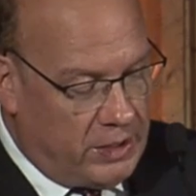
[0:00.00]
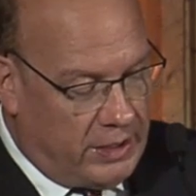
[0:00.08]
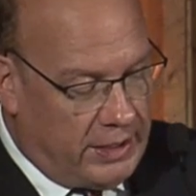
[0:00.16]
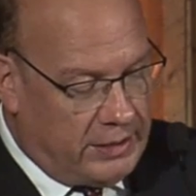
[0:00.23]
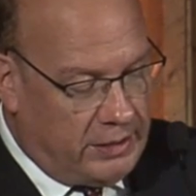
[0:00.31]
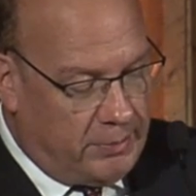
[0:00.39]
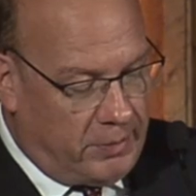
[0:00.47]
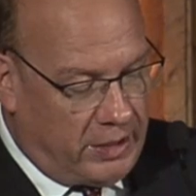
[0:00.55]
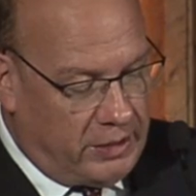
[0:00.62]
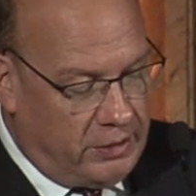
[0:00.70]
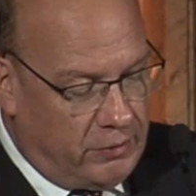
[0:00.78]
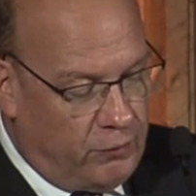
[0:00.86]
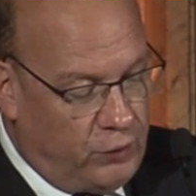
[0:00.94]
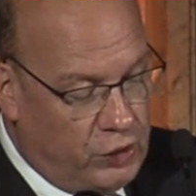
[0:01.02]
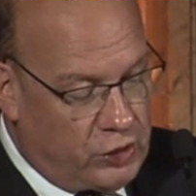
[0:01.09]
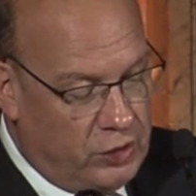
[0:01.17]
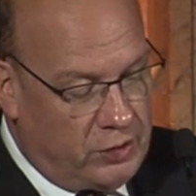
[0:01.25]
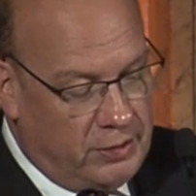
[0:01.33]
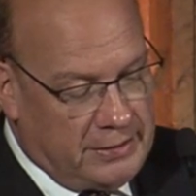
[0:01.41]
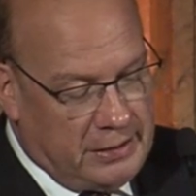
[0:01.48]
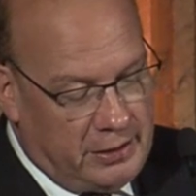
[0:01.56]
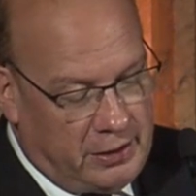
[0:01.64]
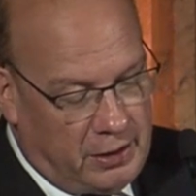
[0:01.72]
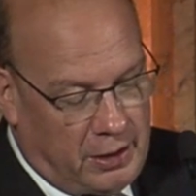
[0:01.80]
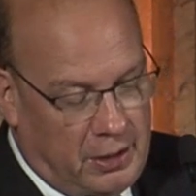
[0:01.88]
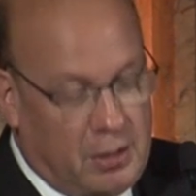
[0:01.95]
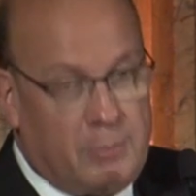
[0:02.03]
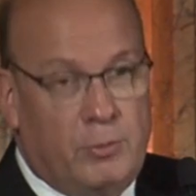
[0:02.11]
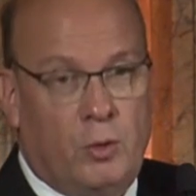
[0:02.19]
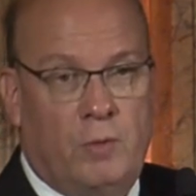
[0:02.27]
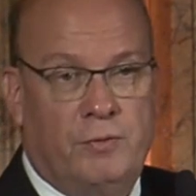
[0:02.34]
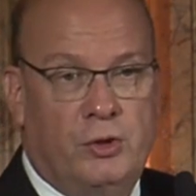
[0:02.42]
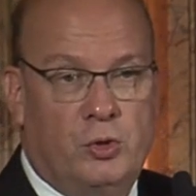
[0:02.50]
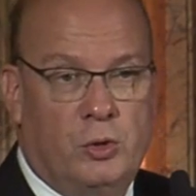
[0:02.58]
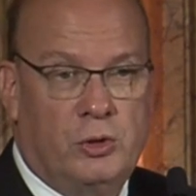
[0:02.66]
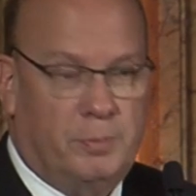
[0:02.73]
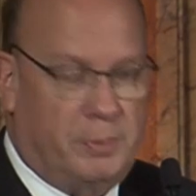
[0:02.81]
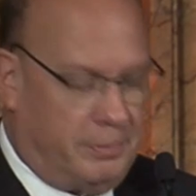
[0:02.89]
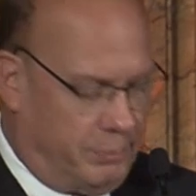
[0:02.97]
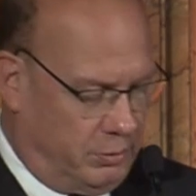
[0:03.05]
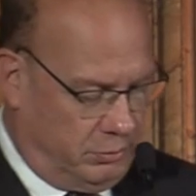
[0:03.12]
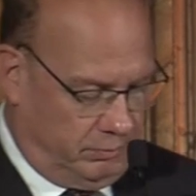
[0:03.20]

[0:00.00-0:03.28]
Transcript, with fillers: and in my vision, the legal arm of the Jewish people.